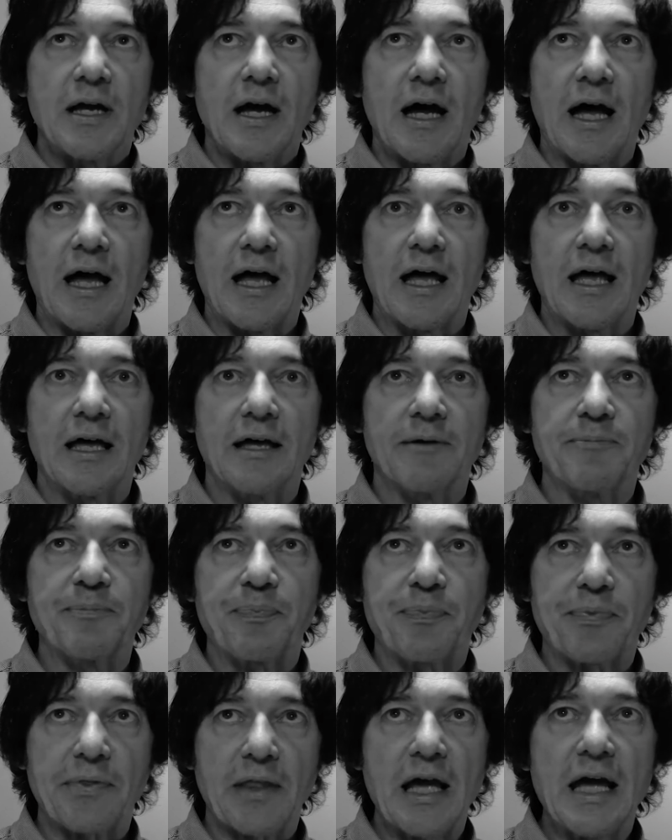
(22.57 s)

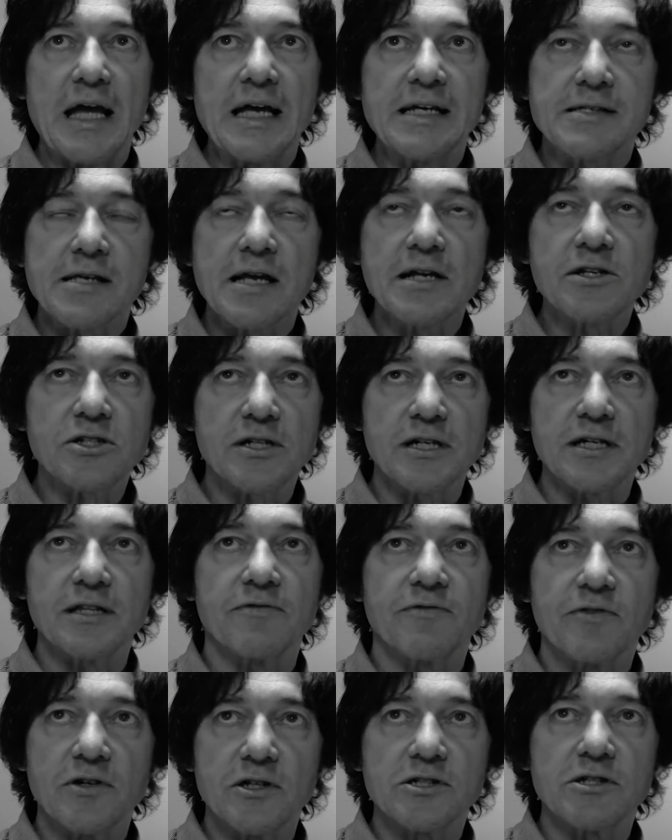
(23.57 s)
Essentially, the
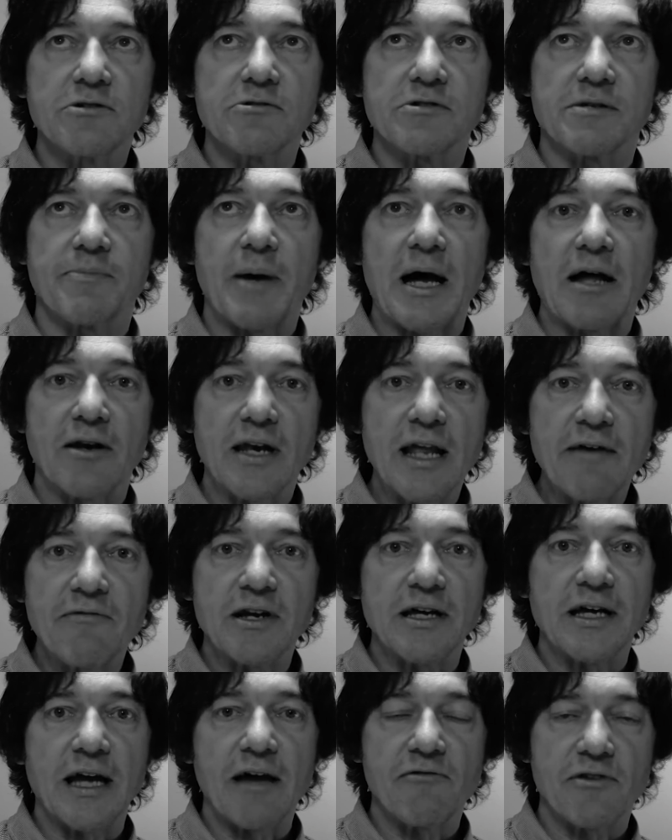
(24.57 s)
first year is about
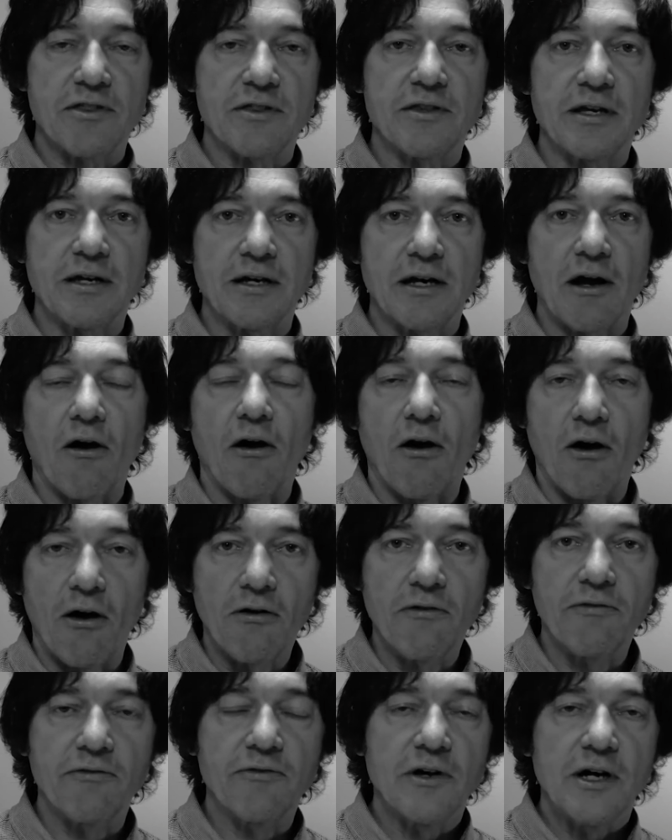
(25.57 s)
levelling everything
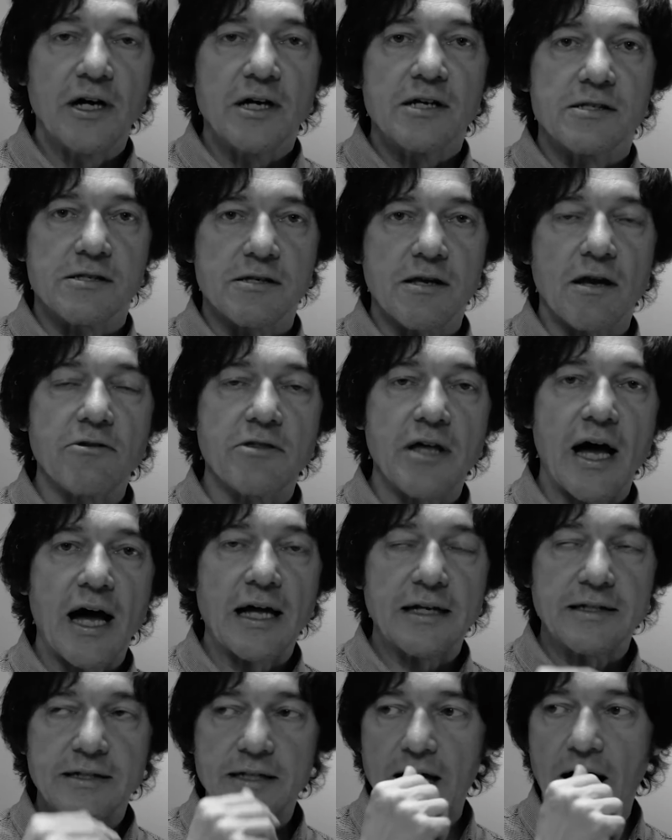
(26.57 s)
off so
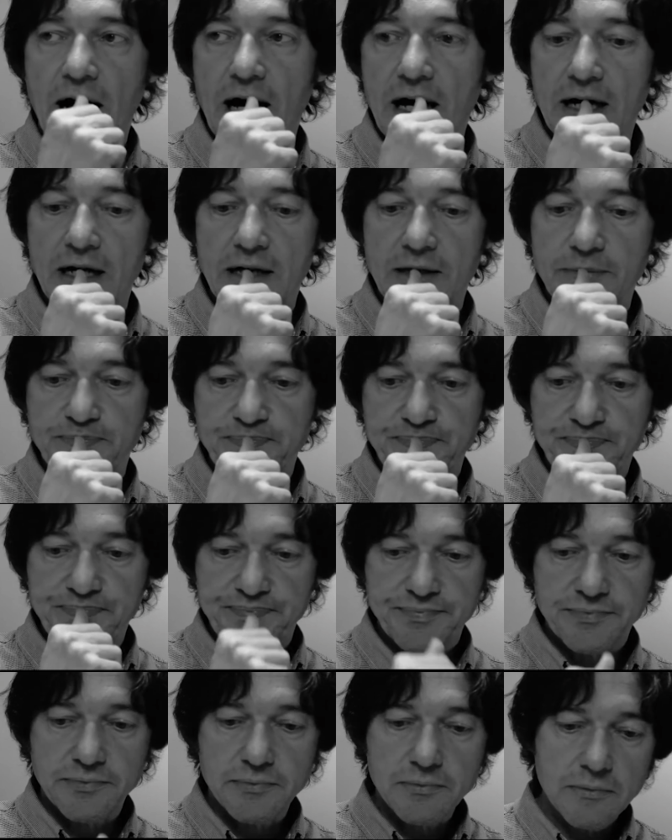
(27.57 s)
that
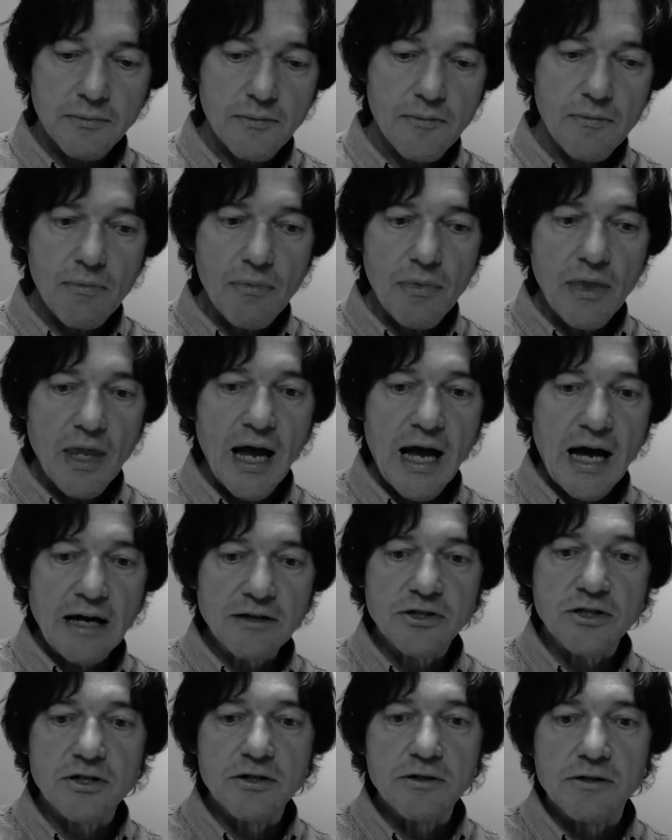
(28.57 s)
our
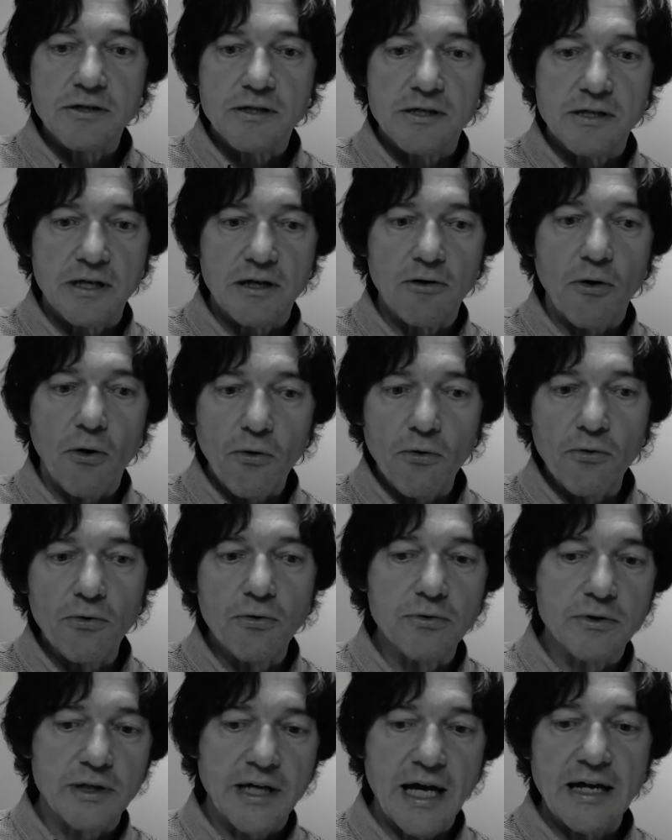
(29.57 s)
students
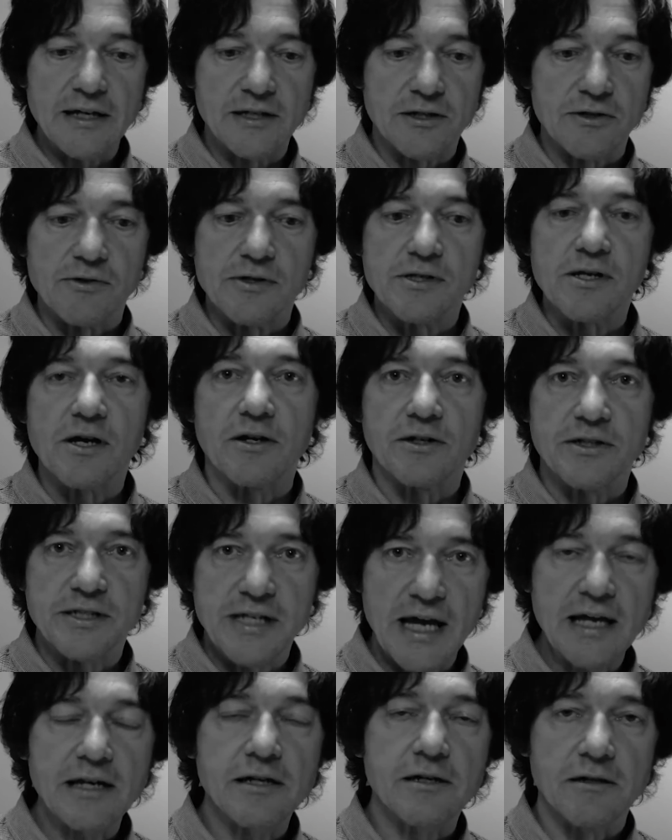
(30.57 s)
all get to a certain
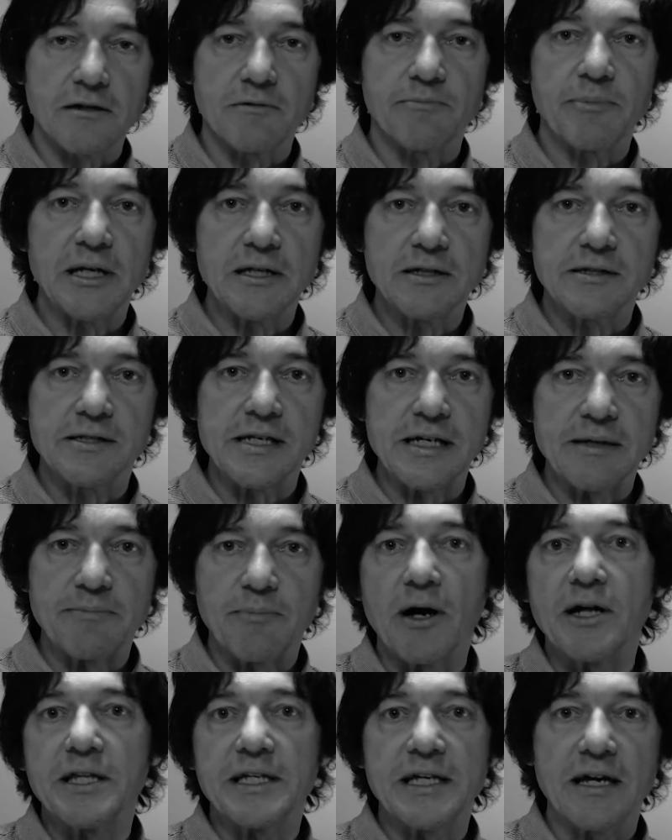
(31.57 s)
technical ability
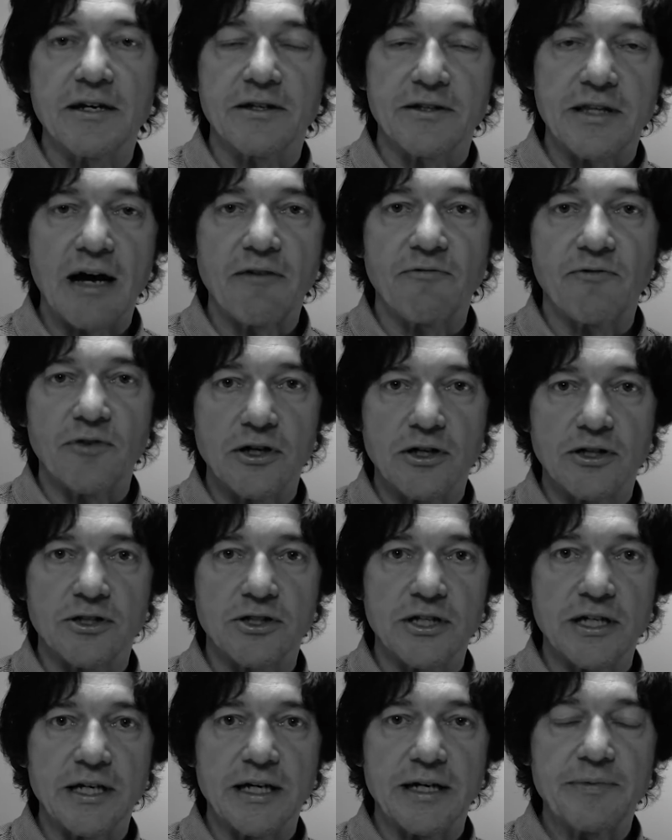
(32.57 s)
by the end of that
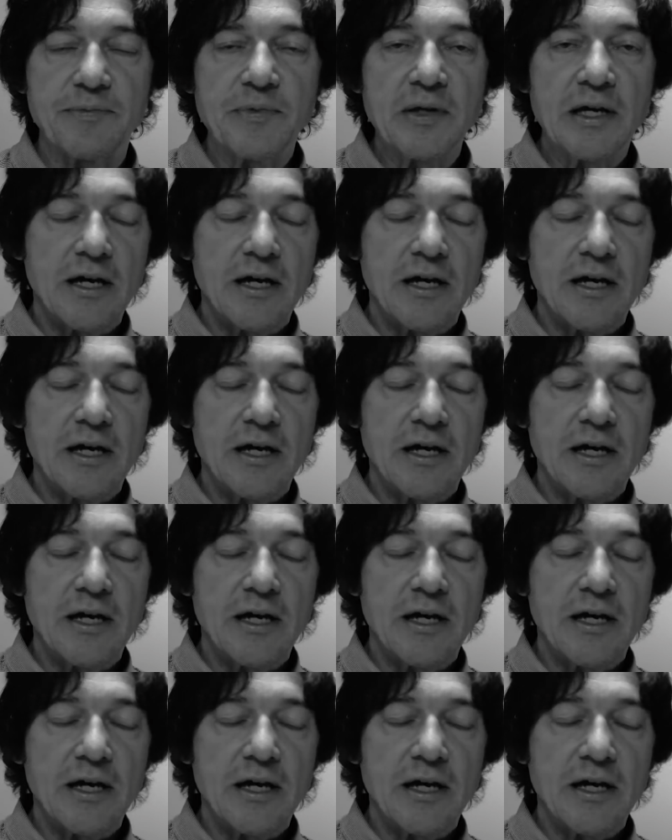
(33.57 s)
first year.